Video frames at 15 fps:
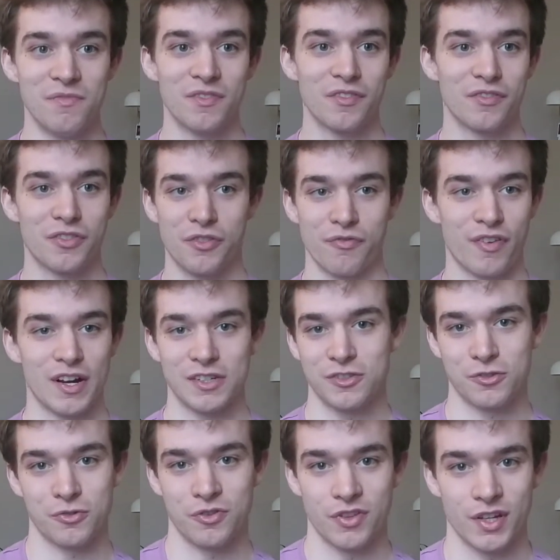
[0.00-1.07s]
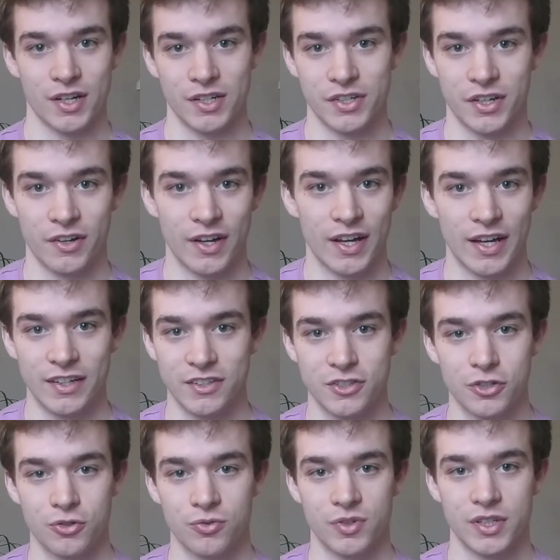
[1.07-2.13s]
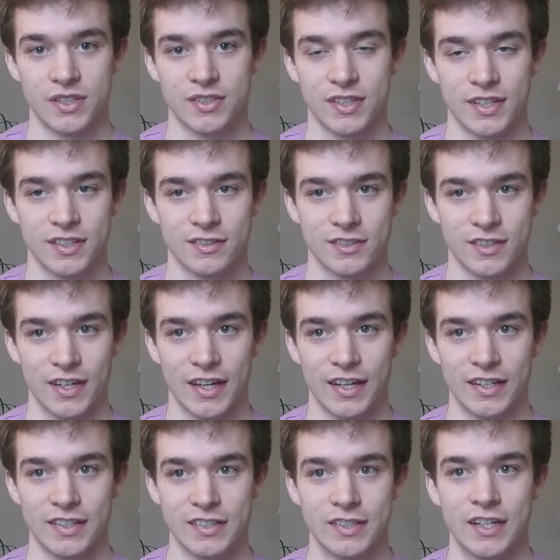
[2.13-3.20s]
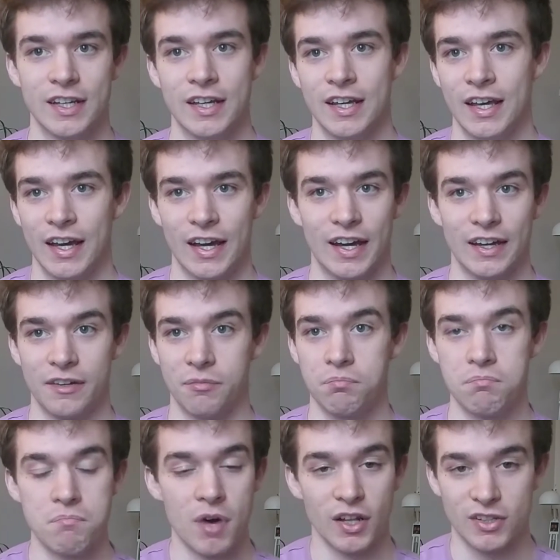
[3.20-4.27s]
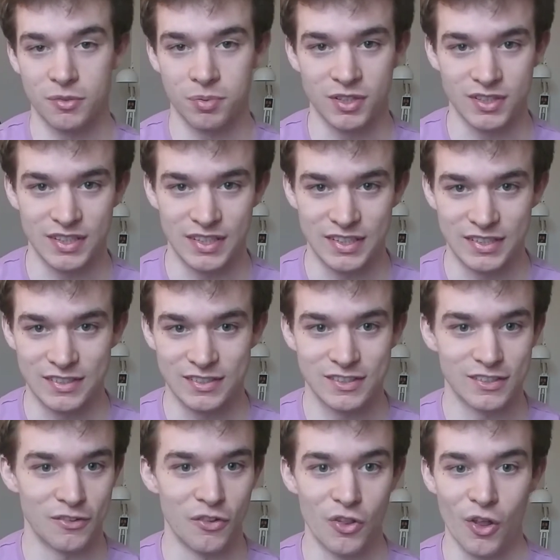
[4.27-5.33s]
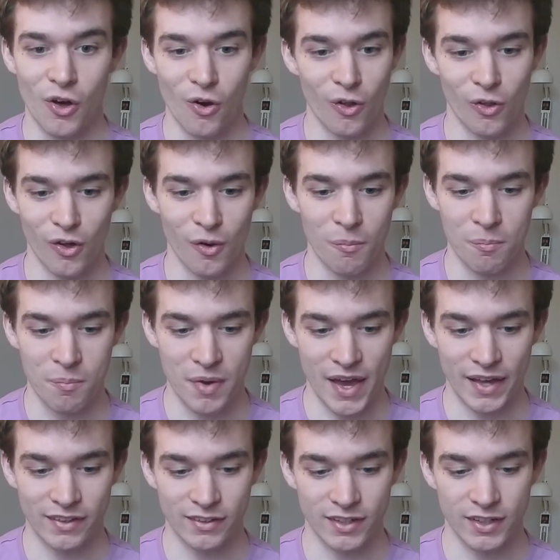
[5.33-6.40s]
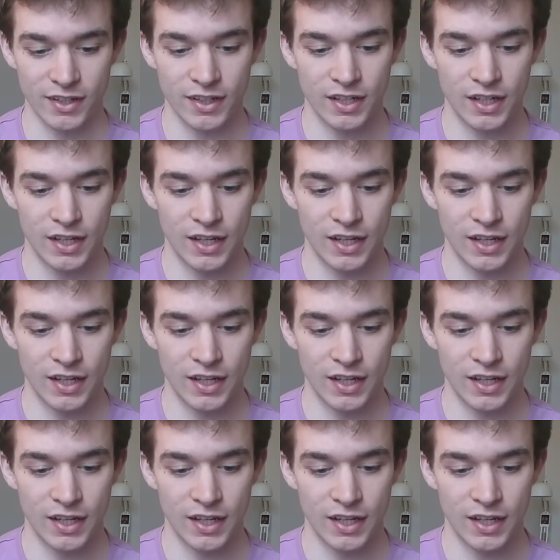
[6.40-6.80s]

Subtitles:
First through third year I had 2 resits and I had multiple Ds, not a lot better.